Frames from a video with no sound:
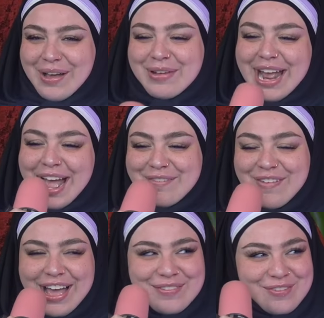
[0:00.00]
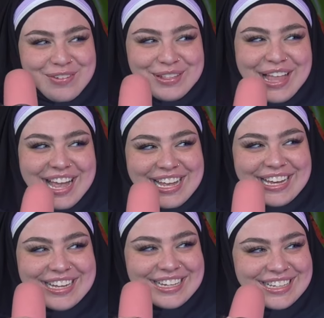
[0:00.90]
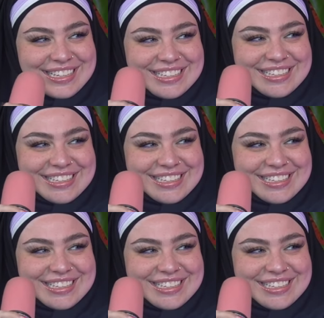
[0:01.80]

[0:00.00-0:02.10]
Why would I high five you for lying?